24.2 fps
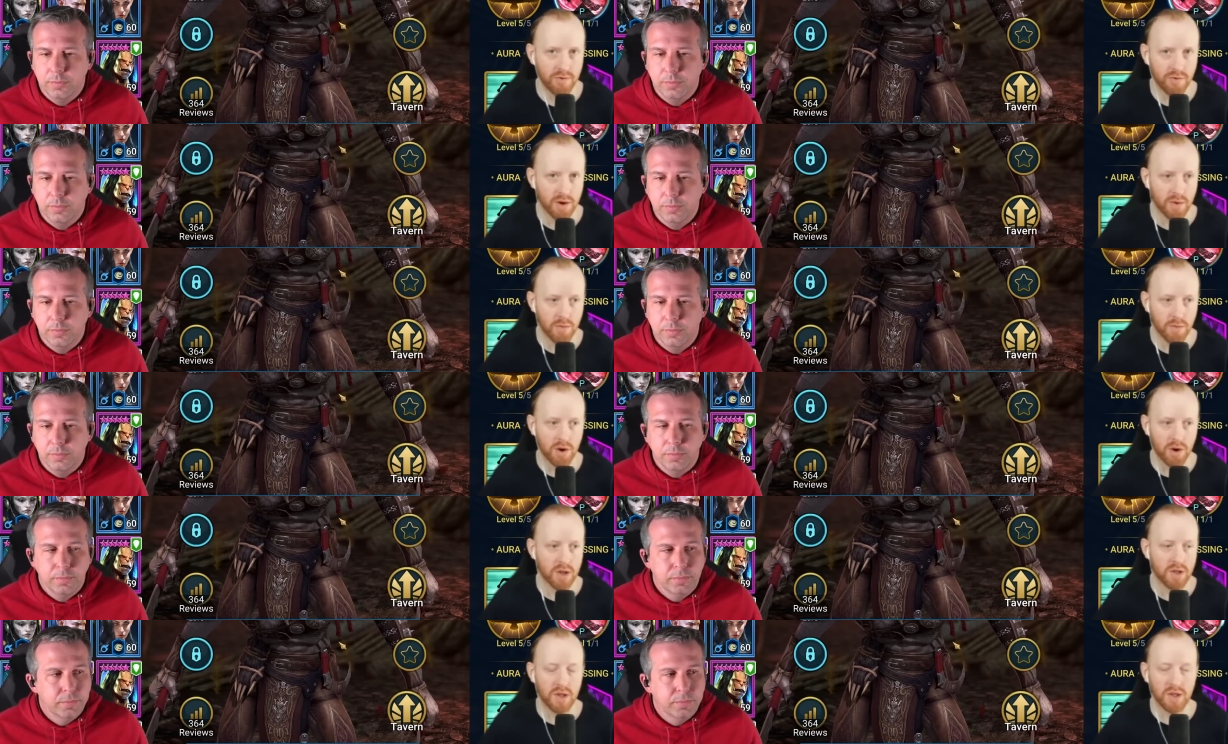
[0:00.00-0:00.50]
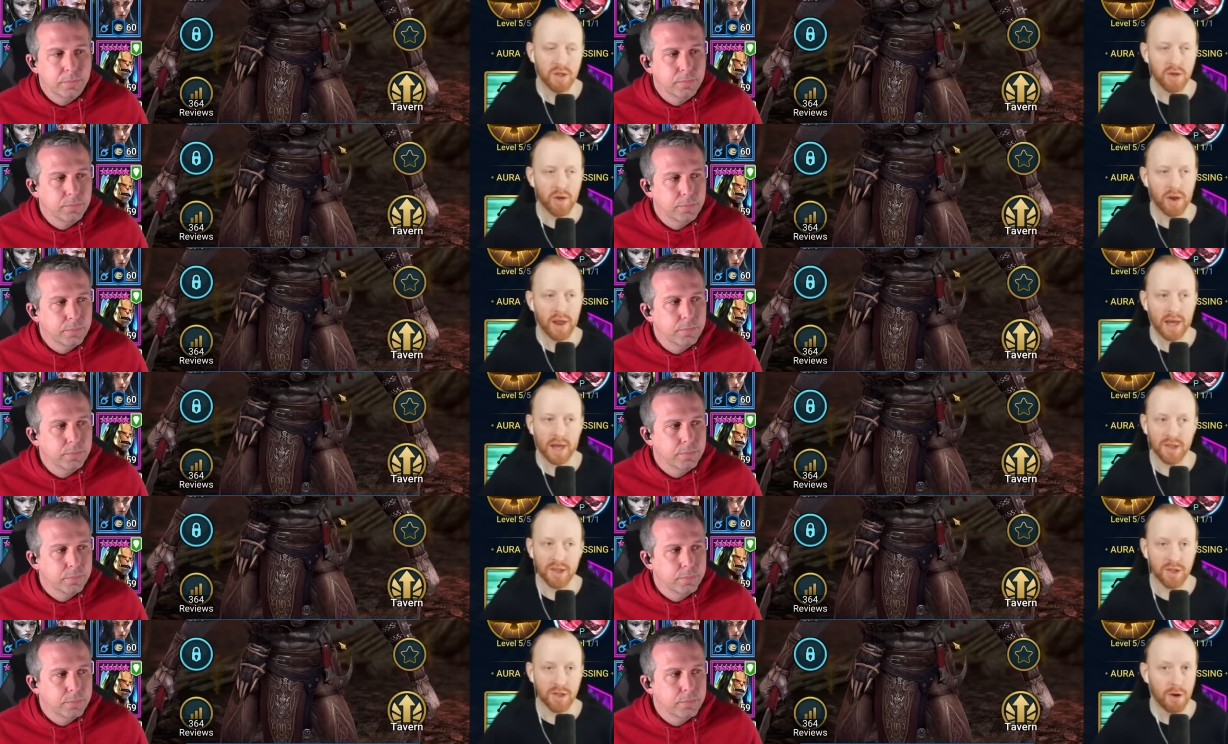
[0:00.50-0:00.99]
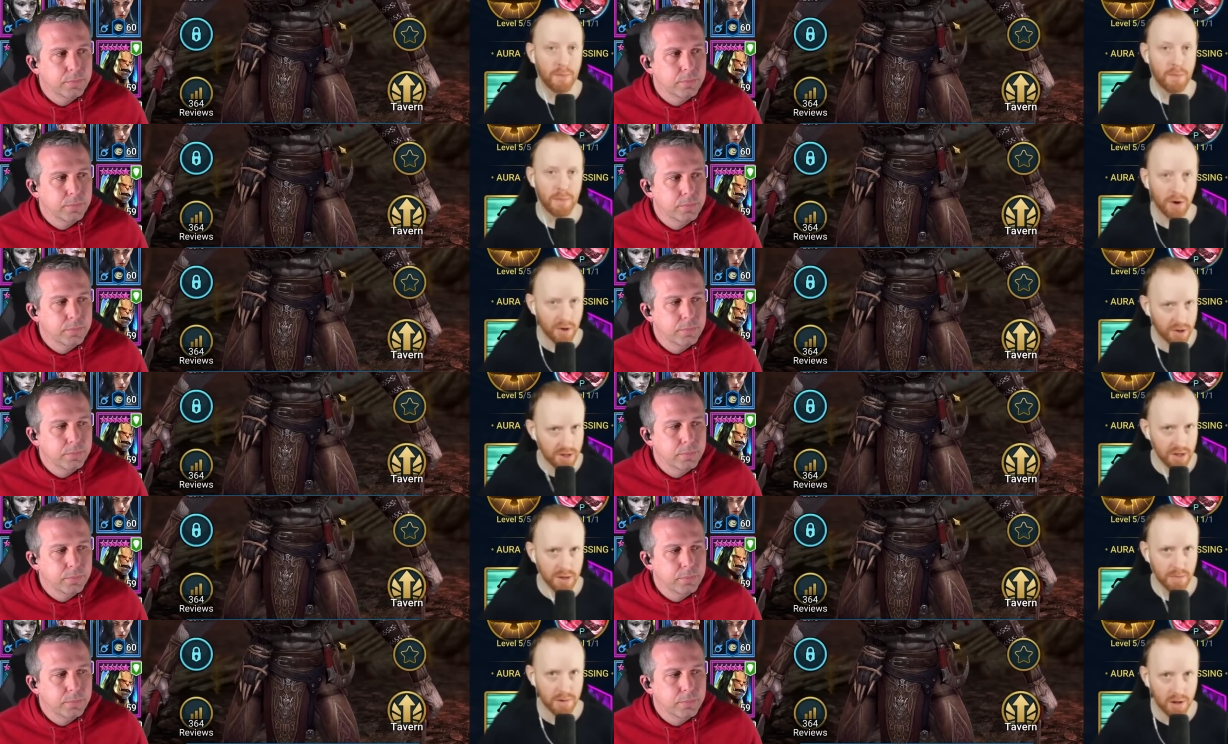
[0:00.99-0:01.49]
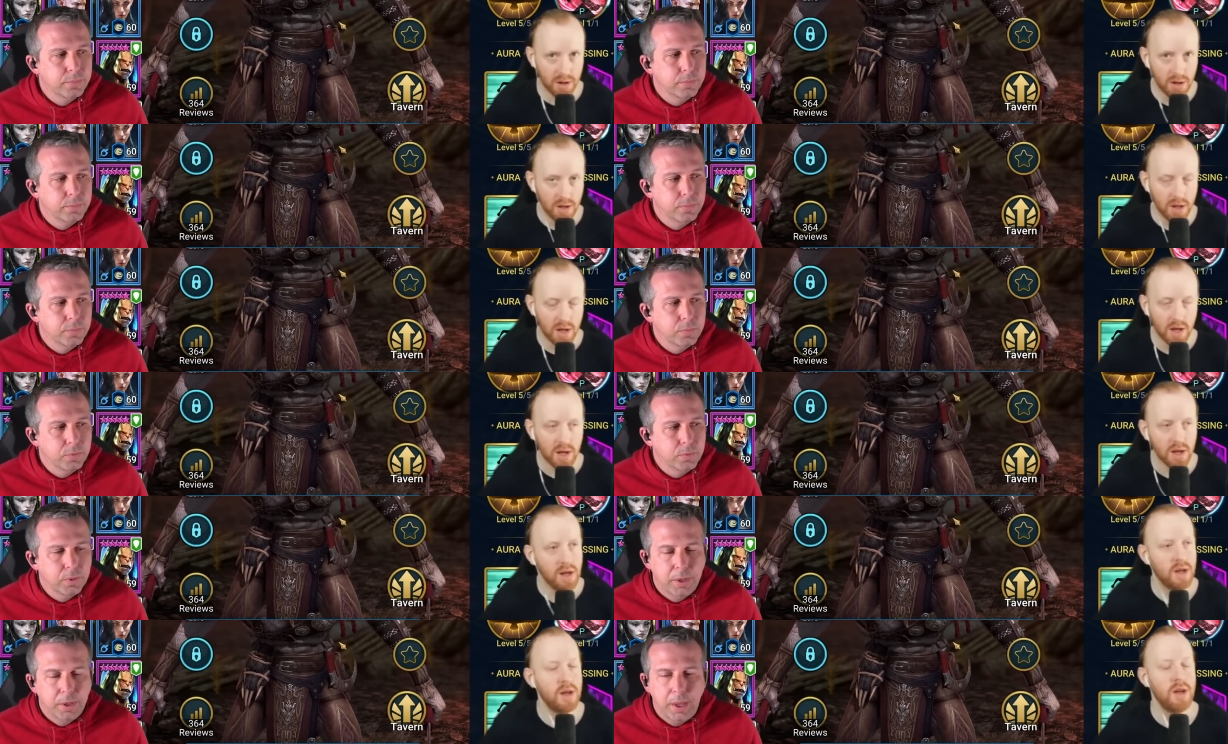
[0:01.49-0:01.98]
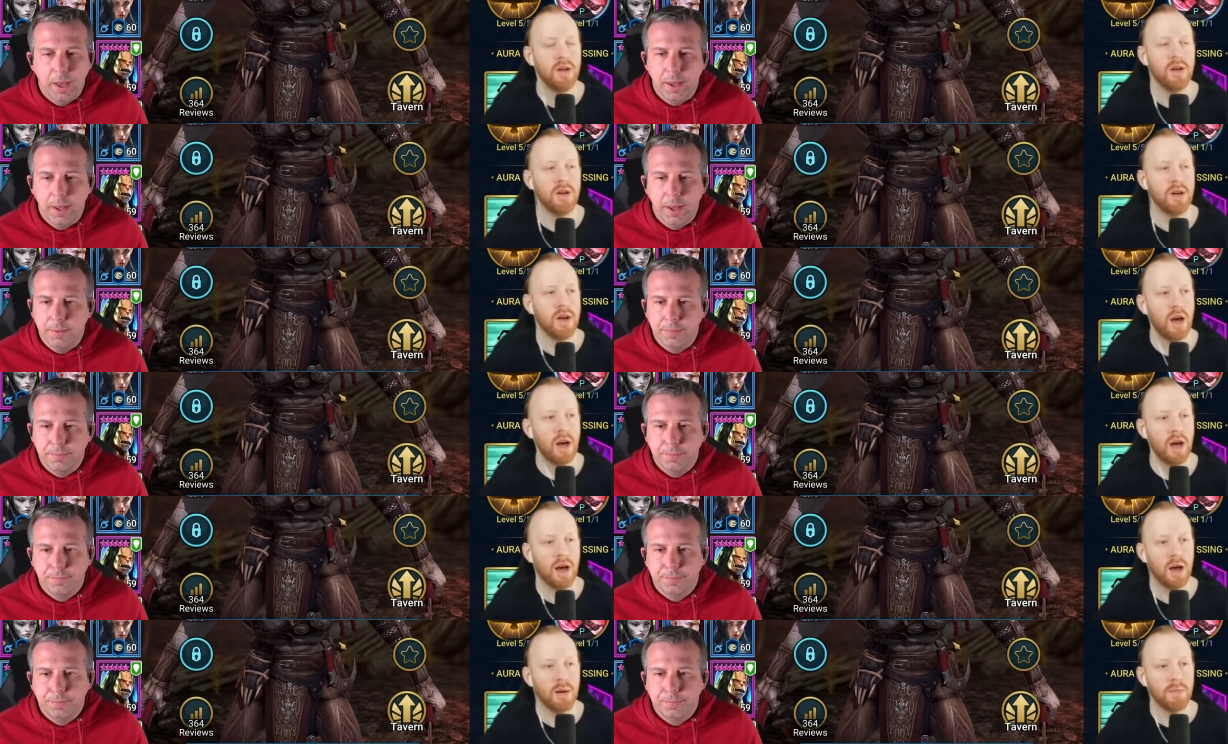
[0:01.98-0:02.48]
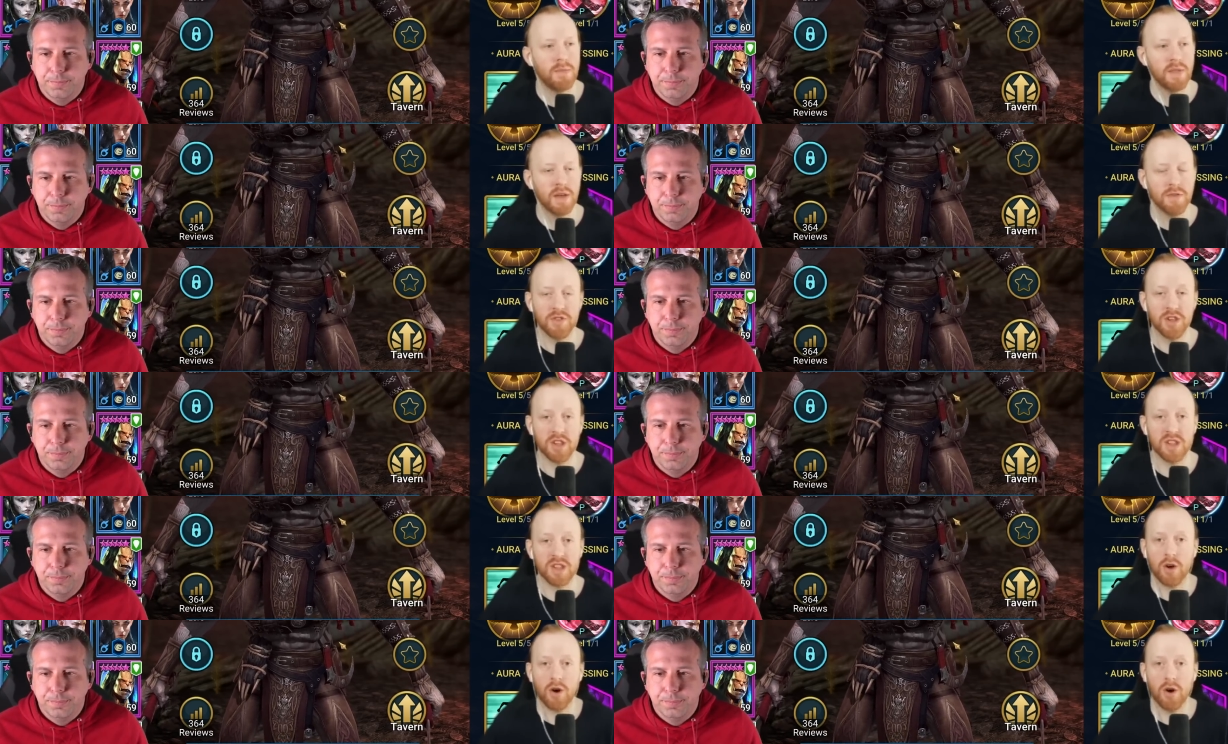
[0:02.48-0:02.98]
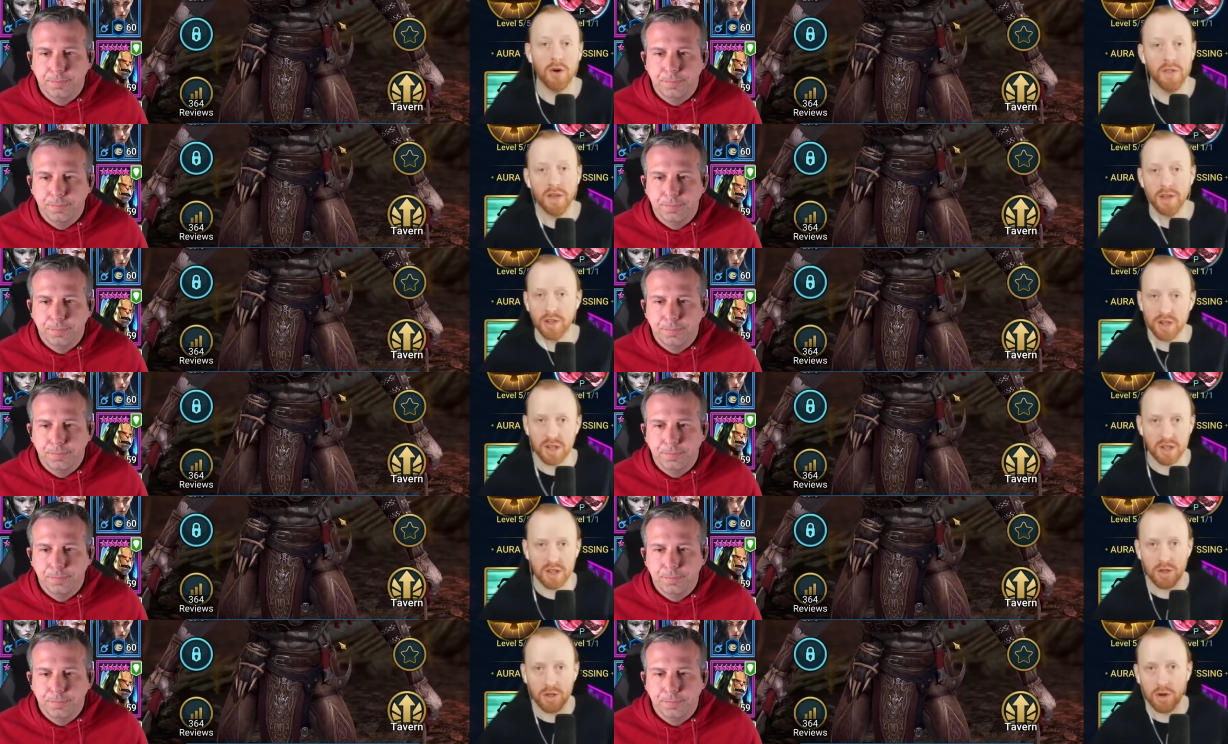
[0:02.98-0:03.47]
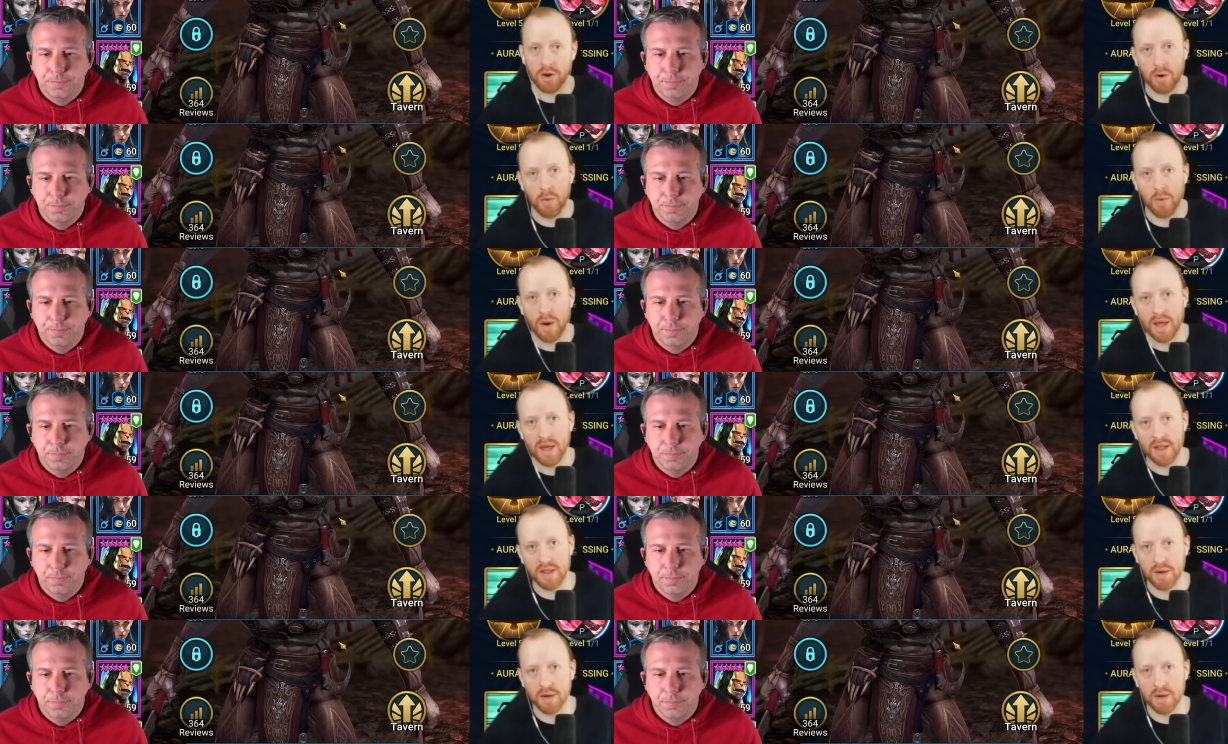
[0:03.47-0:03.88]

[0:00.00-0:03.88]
Speaker 1: rework. So it's not like it's not possible. Yeah. Um, they just got they just took away